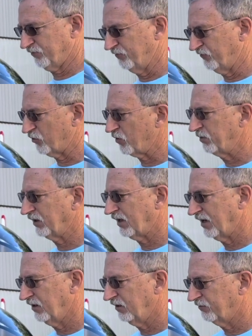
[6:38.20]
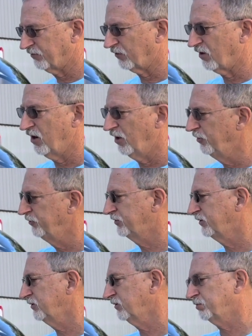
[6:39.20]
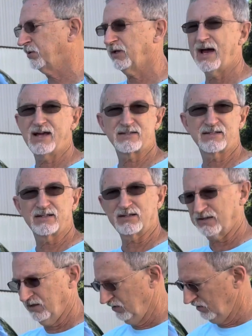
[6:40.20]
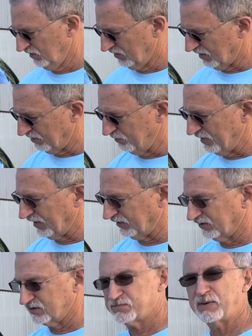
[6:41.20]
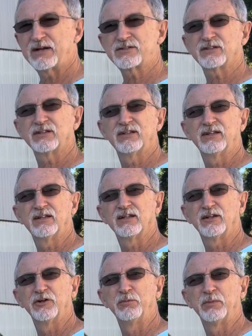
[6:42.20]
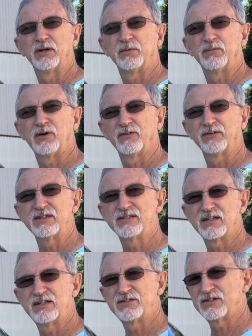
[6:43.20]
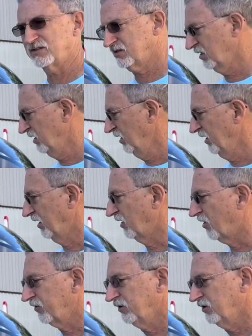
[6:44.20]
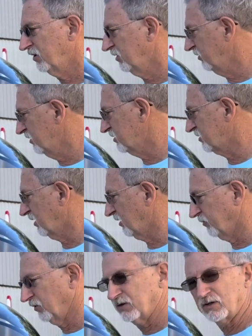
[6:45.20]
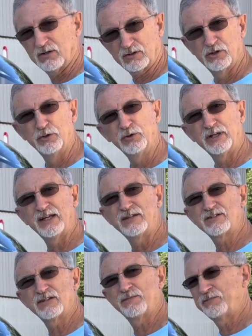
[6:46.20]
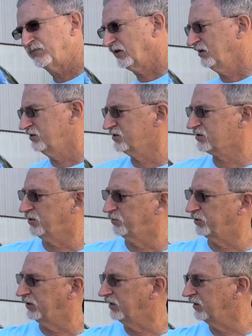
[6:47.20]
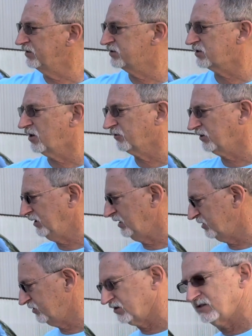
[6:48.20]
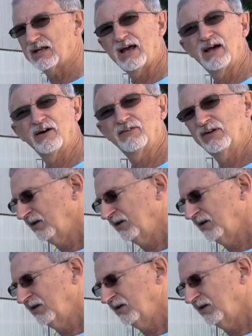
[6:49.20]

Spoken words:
formulated for hoses, plastic, and metal, especially the aluminum on these engines. And all you do is, with a cool engine, just completely soak the engine down.